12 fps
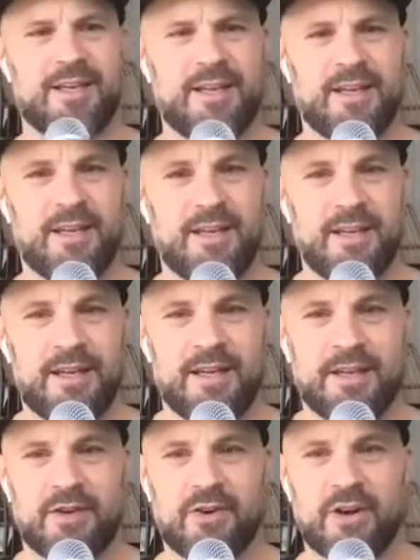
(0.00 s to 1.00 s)
Okay.
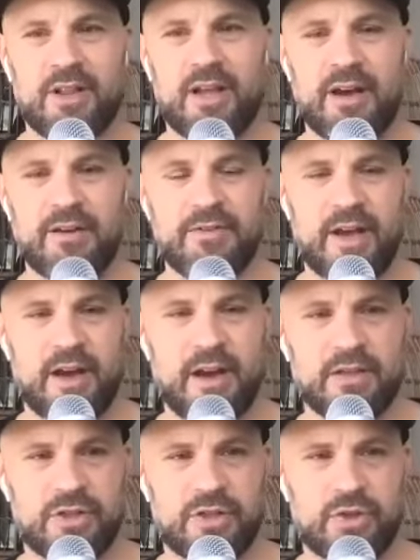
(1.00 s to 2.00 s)
There are a lot of
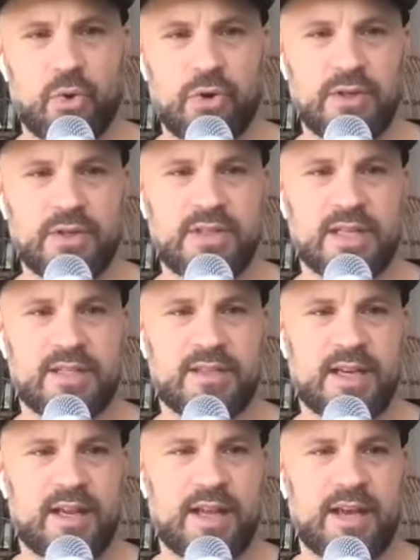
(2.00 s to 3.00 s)
uh, stores that
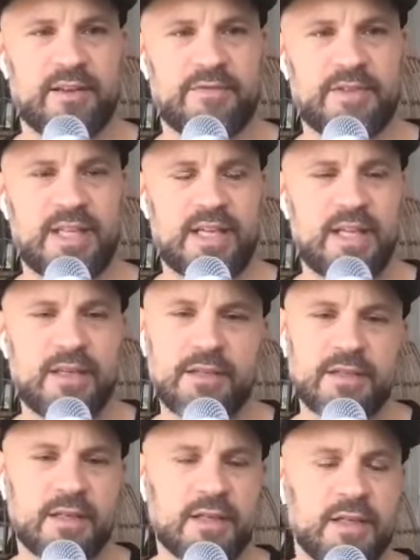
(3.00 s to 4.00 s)
sell
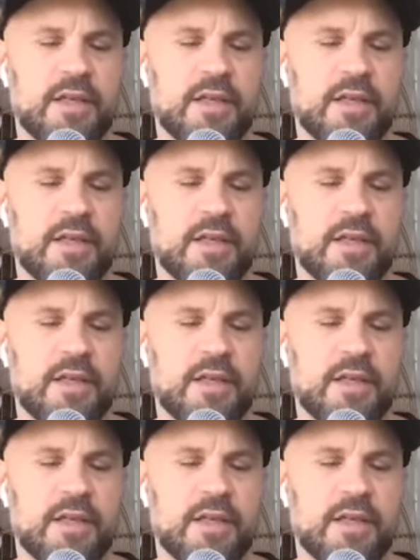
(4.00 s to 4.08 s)
NFTs.